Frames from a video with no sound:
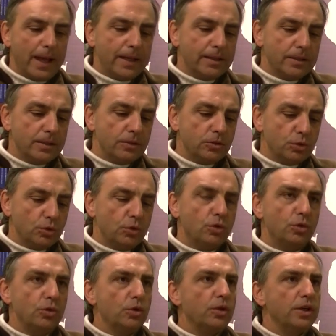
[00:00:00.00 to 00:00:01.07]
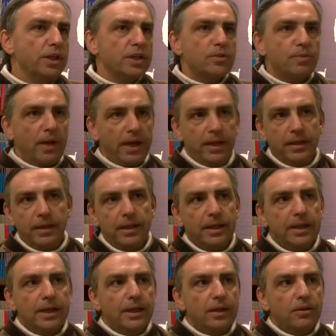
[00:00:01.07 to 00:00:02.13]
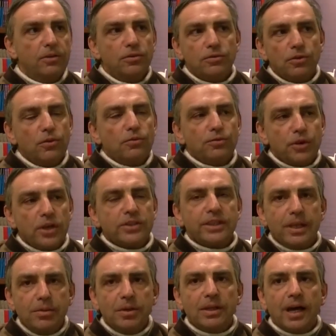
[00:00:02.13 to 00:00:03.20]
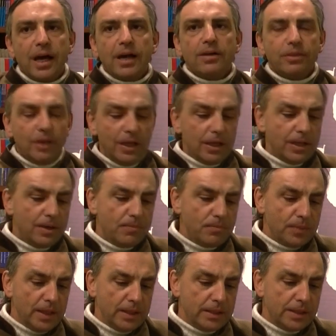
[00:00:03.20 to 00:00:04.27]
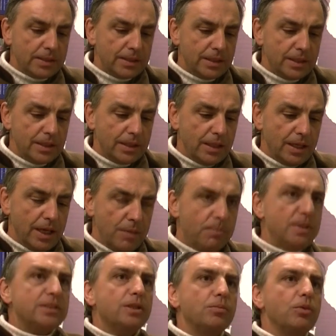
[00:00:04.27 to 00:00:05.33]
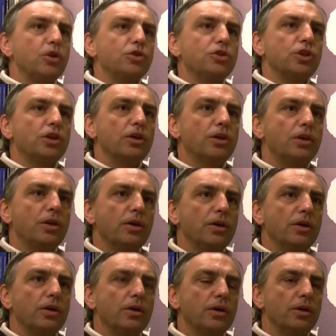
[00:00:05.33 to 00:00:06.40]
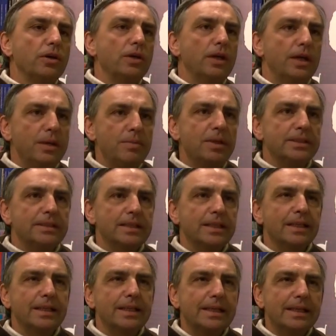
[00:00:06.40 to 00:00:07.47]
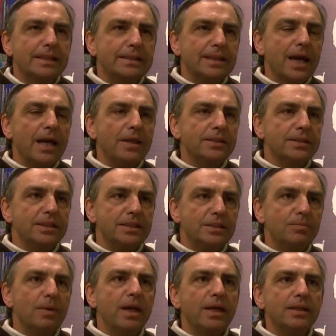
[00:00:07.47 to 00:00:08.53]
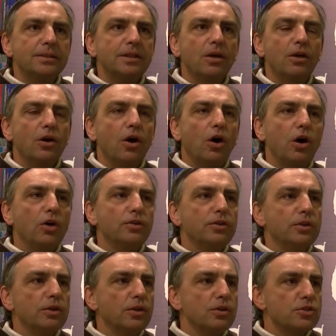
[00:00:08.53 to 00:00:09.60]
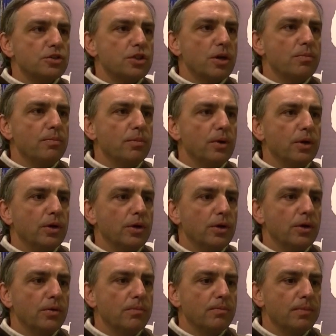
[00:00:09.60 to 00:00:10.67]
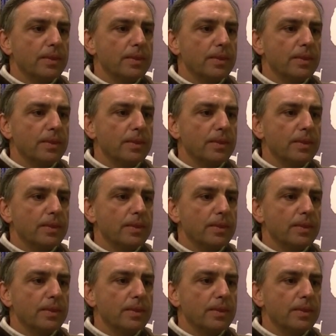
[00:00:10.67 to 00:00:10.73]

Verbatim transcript: and to explain. First limit, I think, it is epistemological uh, limits. Science is based on some uh,